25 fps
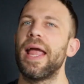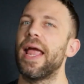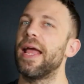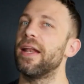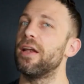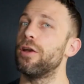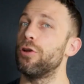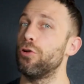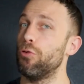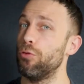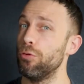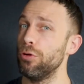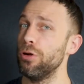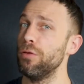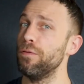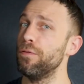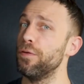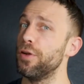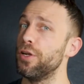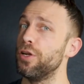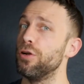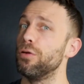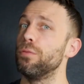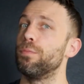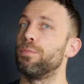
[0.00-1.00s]
And in order
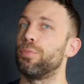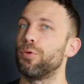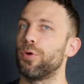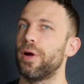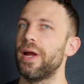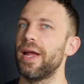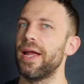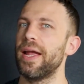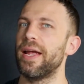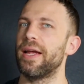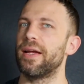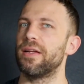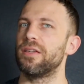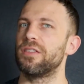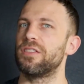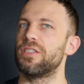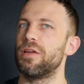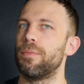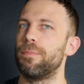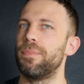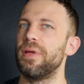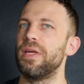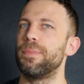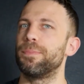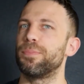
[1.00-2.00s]
for your brand
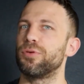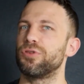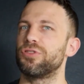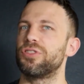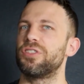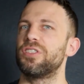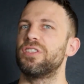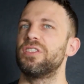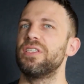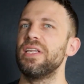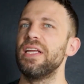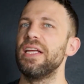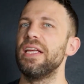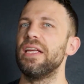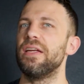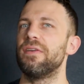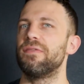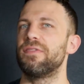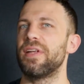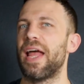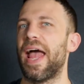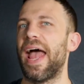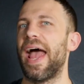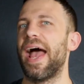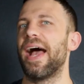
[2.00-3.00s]
to be
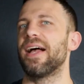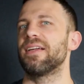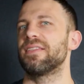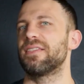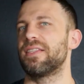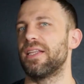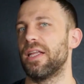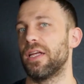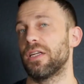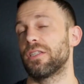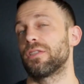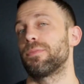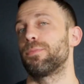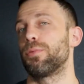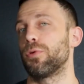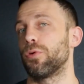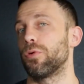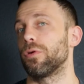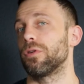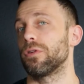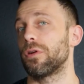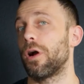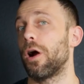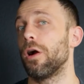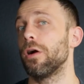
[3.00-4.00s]
perceived as the
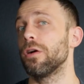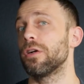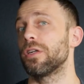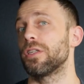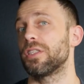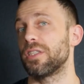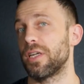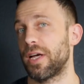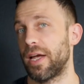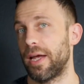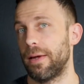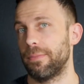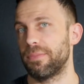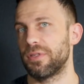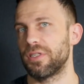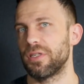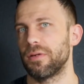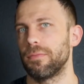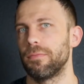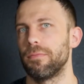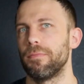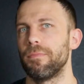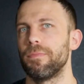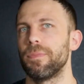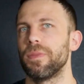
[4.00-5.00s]
explorer archetype,
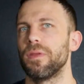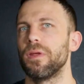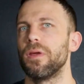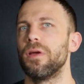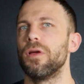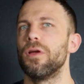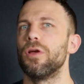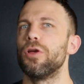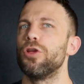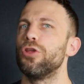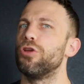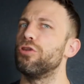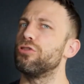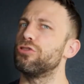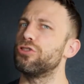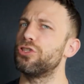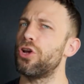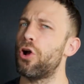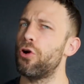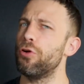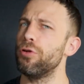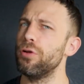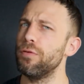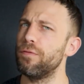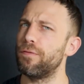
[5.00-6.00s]
your
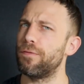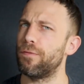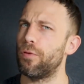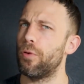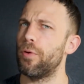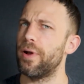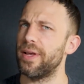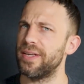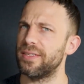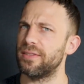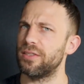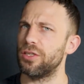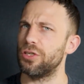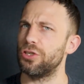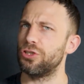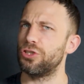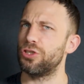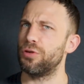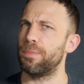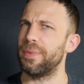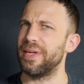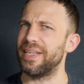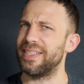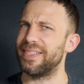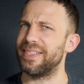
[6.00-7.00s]
tone of voice
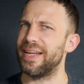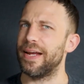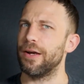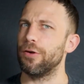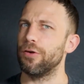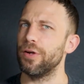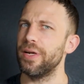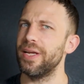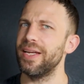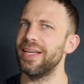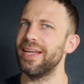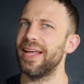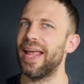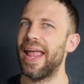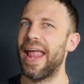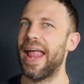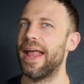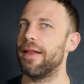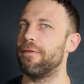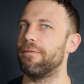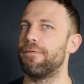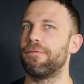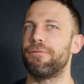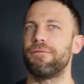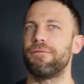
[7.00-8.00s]
should be daring and